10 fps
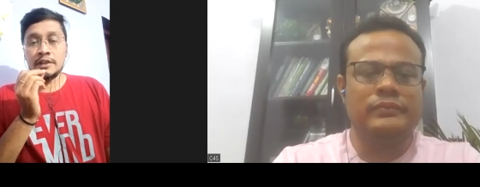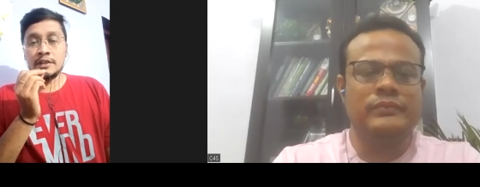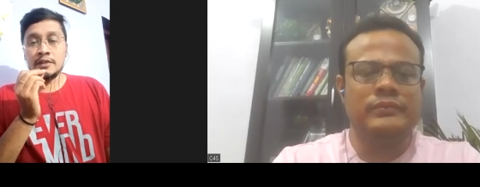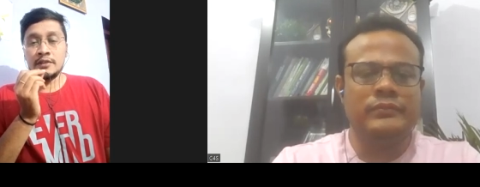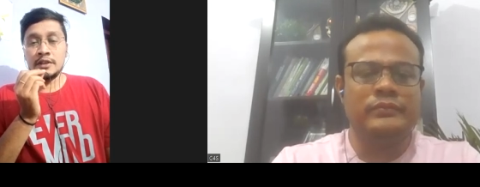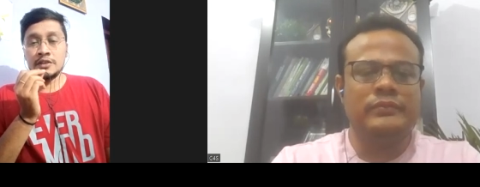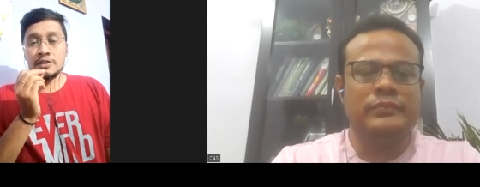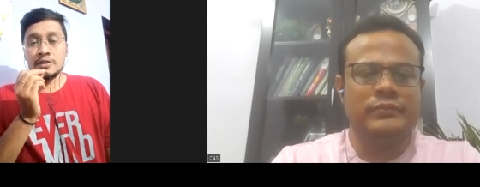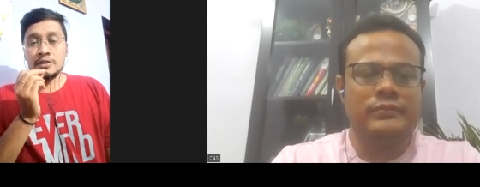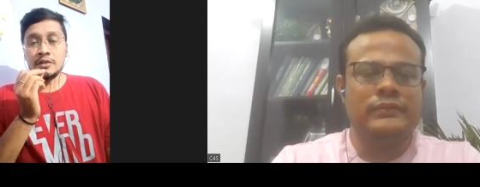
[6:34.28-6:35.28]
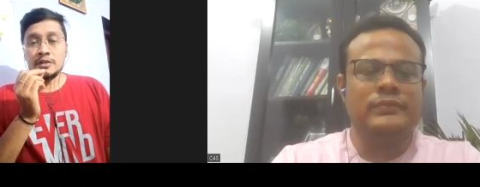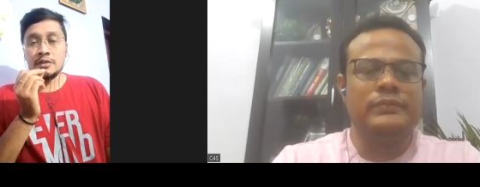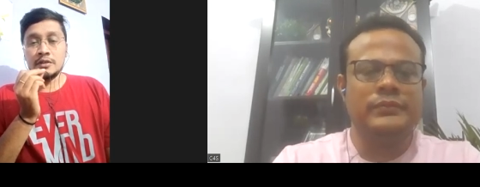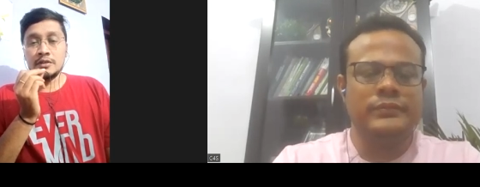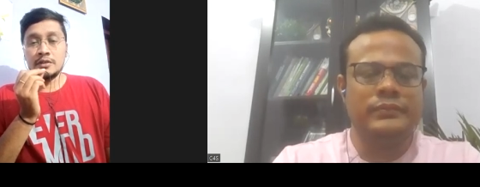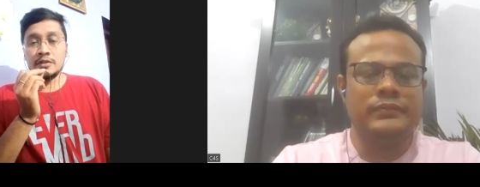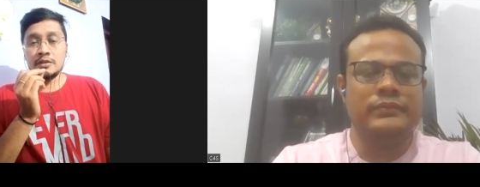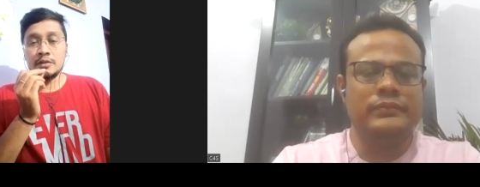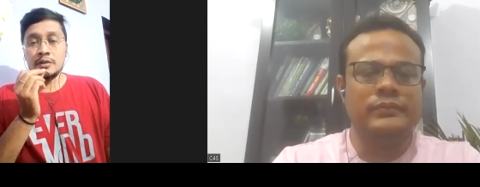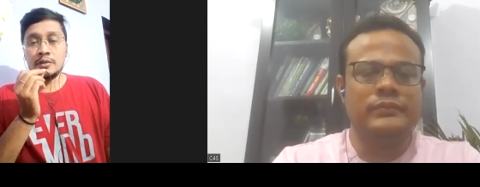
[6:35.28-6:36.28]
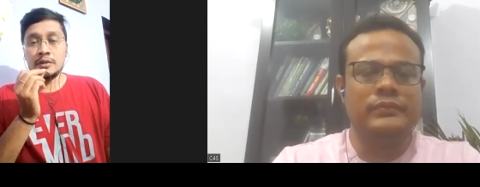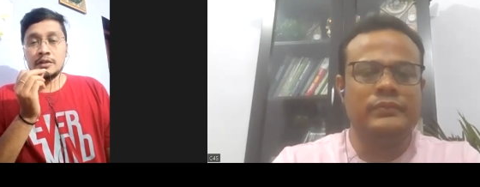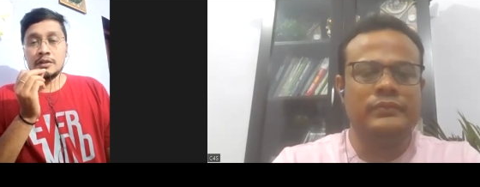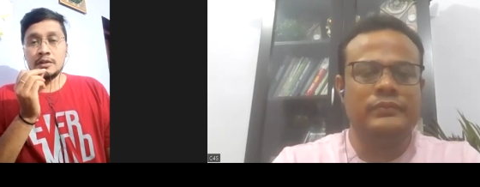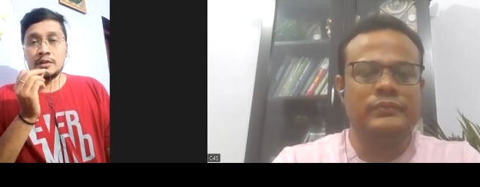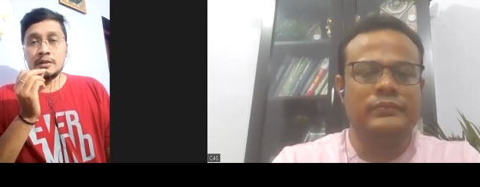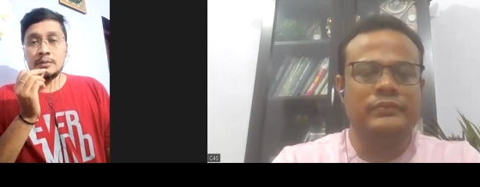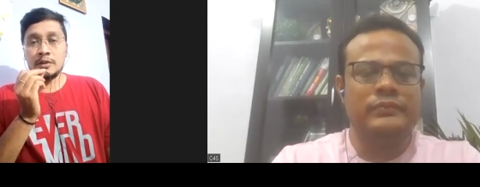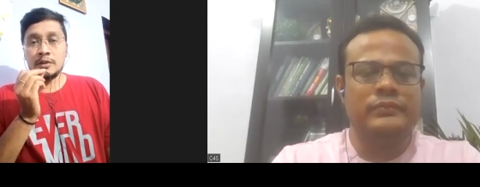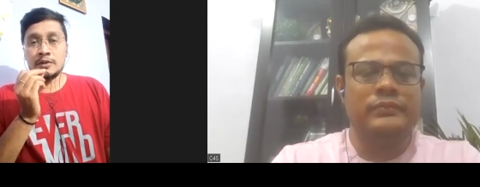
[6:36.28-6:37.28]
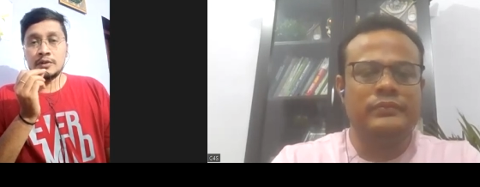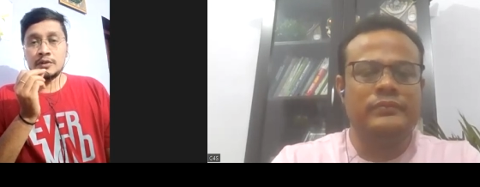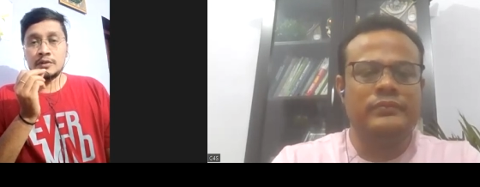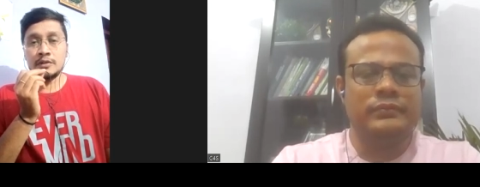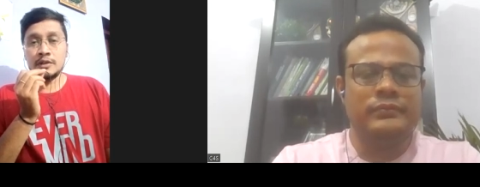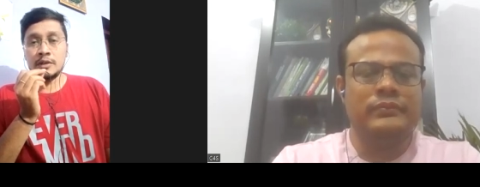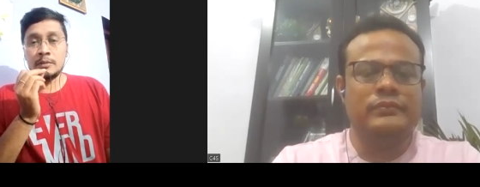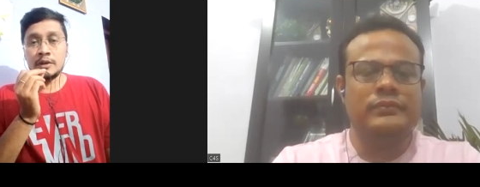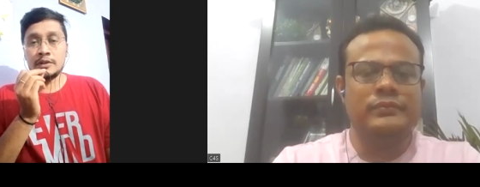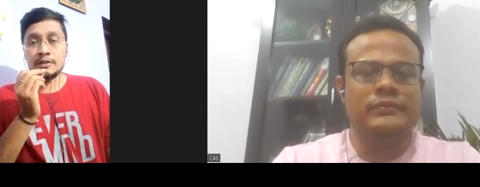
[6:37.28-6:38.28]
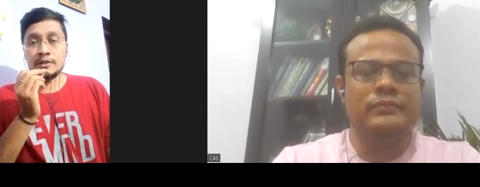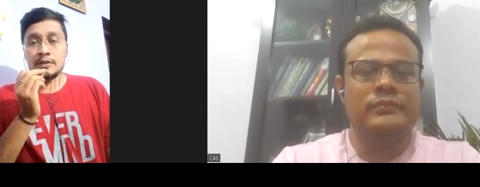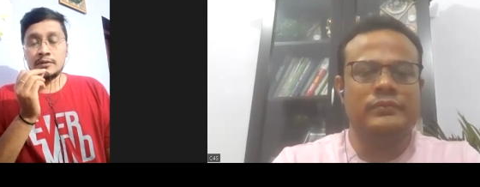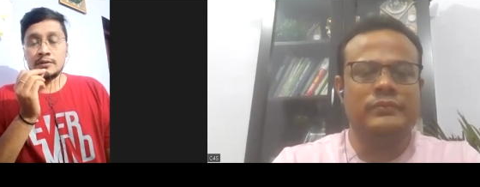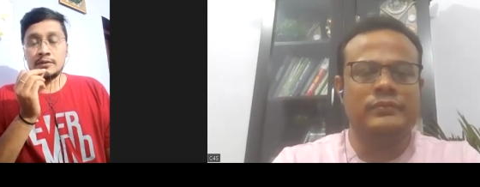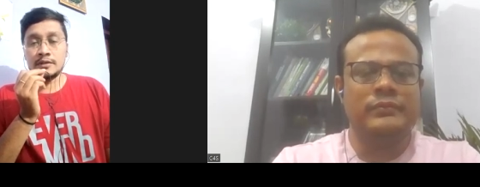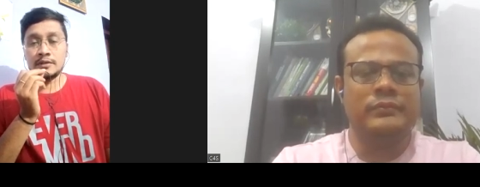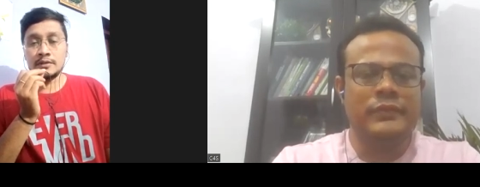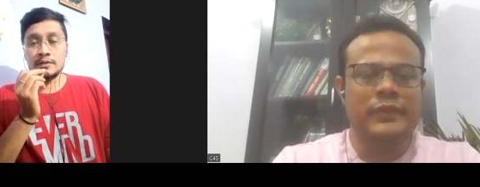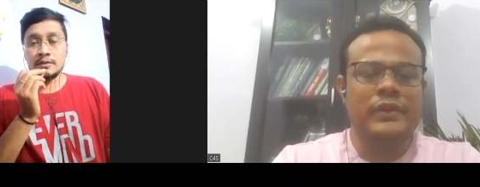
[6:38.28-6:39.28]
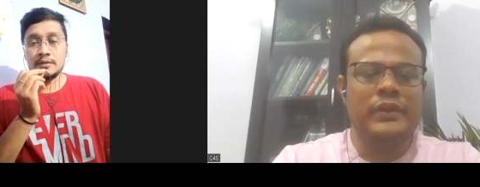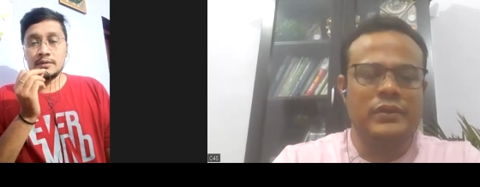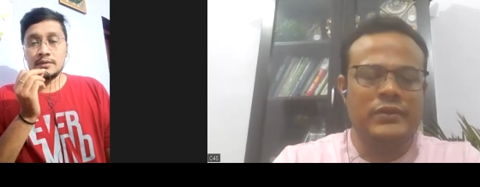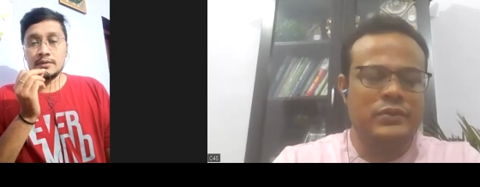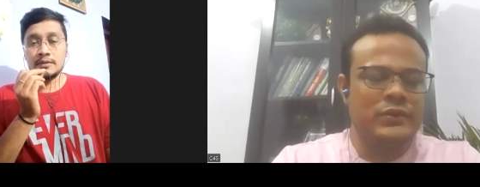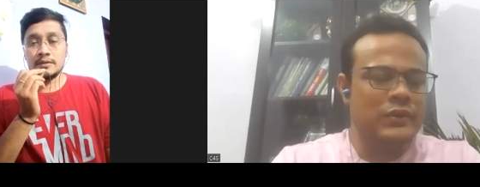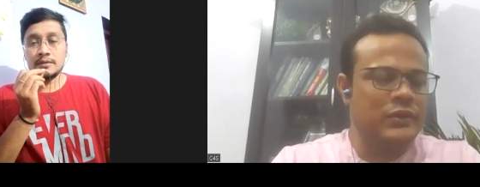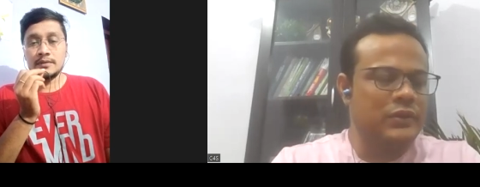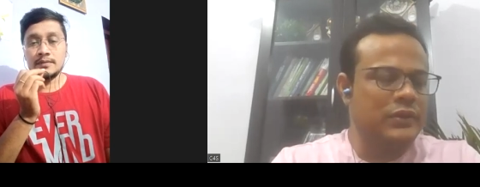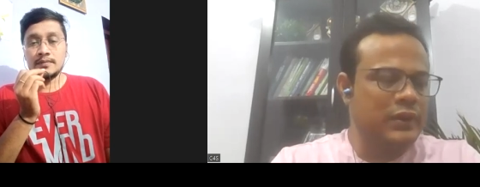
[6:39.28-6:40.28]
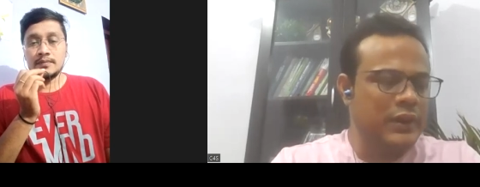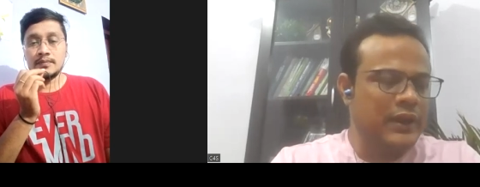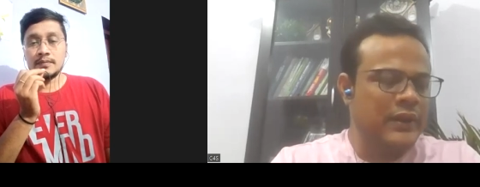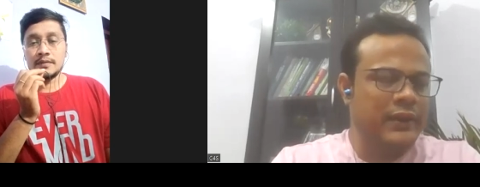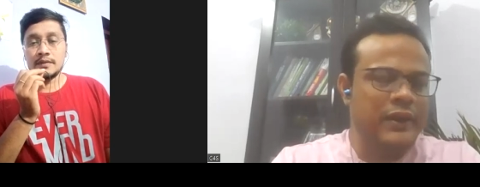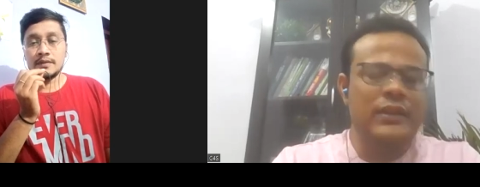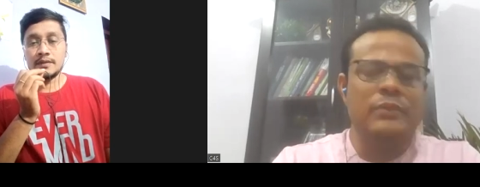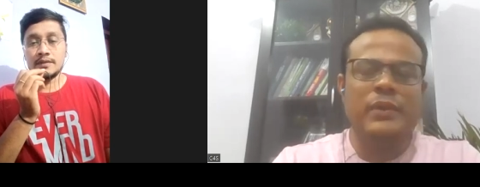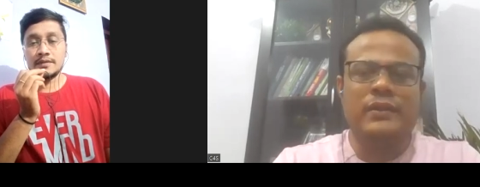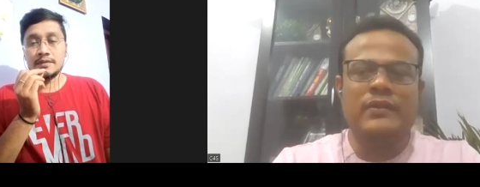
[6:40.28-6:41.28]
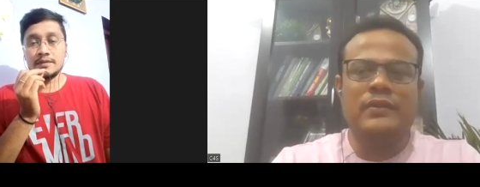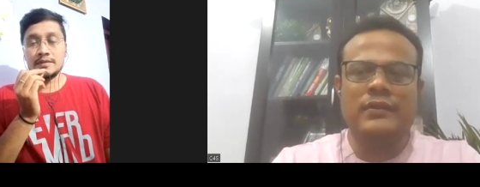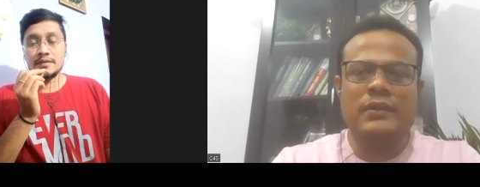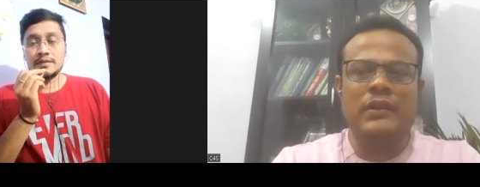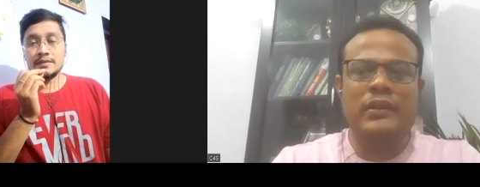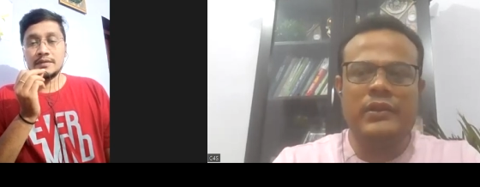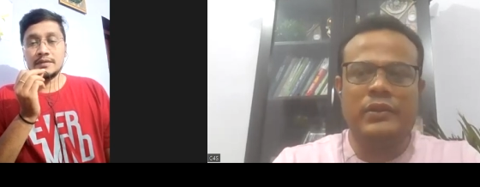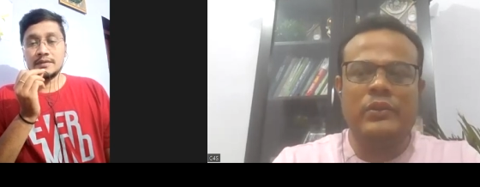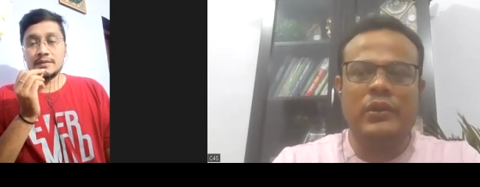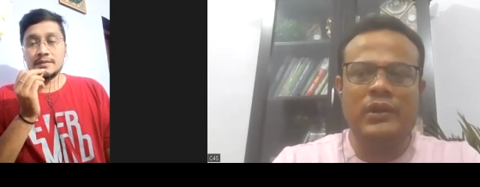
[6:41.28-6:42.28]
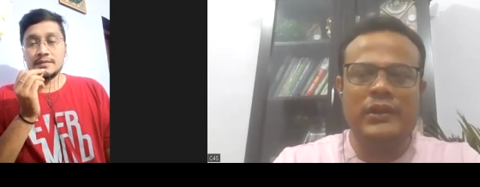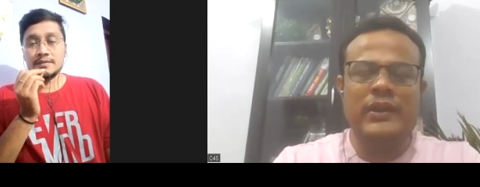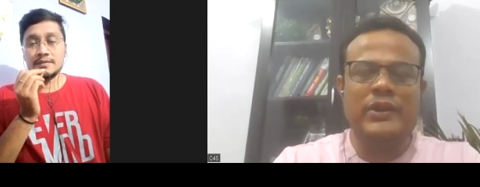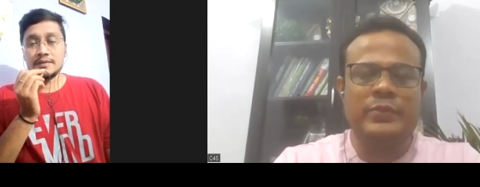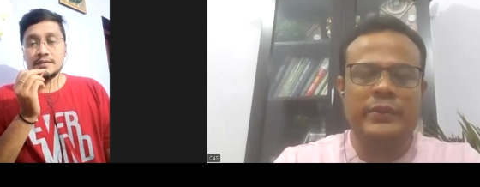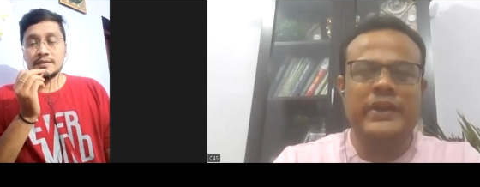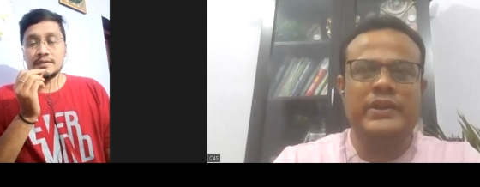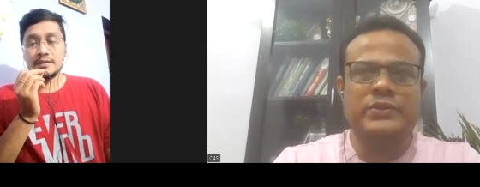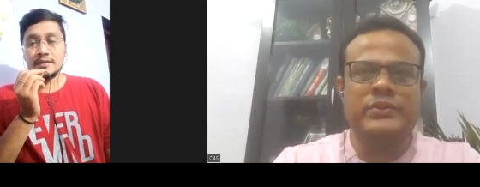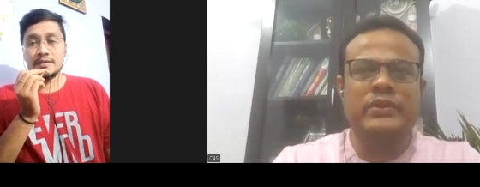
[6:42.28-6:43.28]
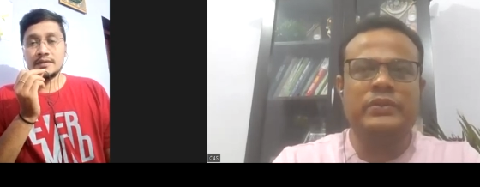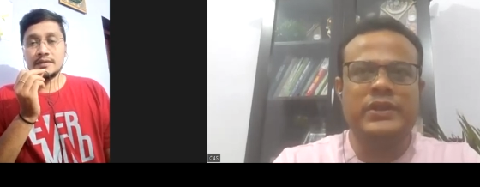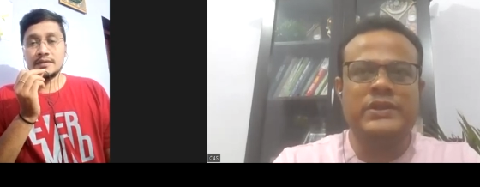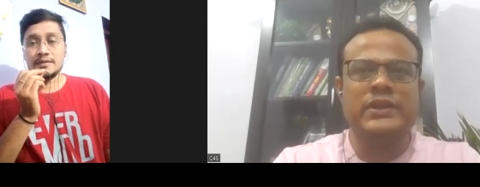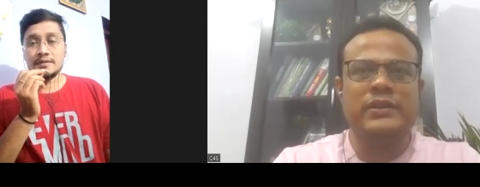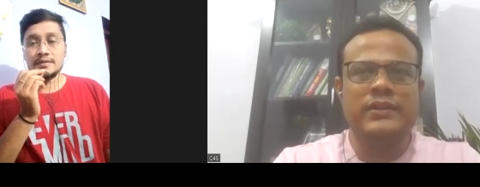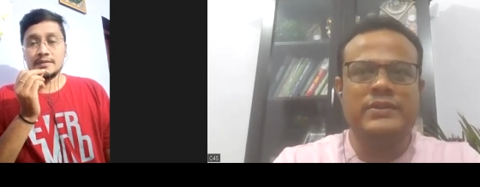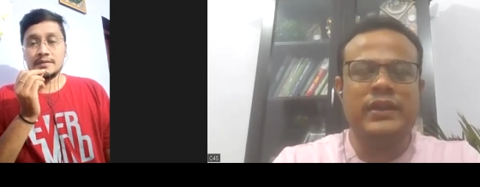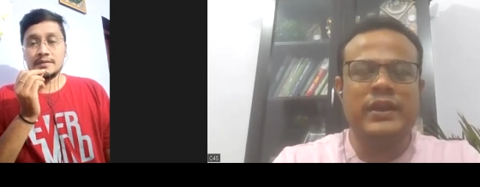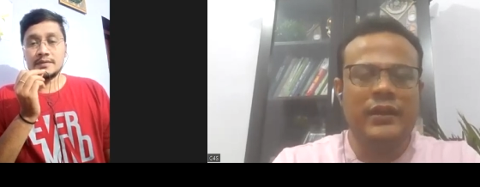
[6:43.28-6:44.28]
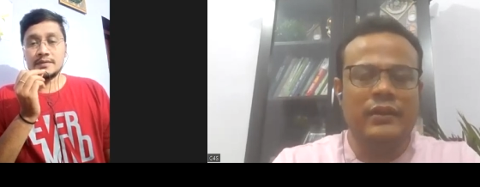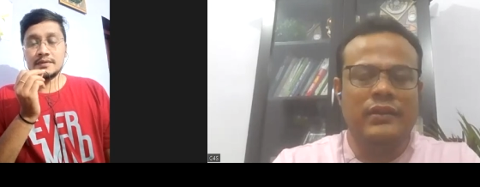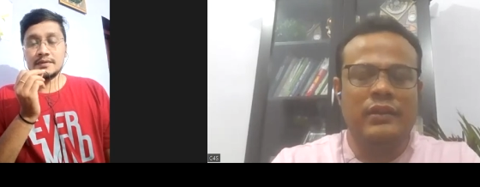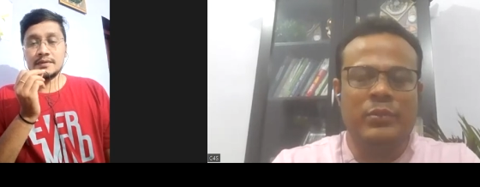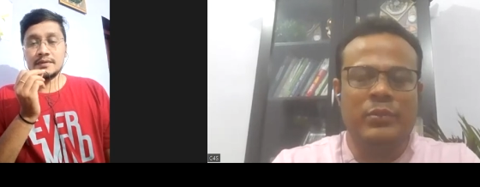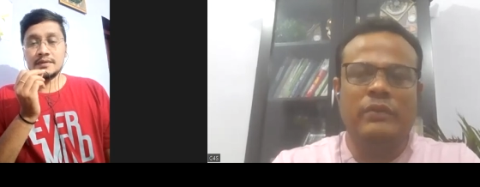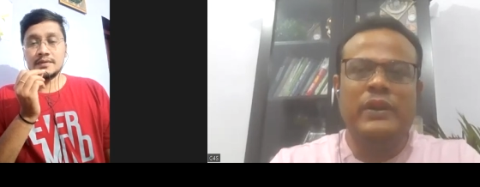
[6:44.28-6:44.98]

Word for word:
Speaker 1: a village. Hmm. so it was a, a motivation, the Nabard itself.
Speaker 2: So I think the message is clear to all the aspirants who are watching this. See,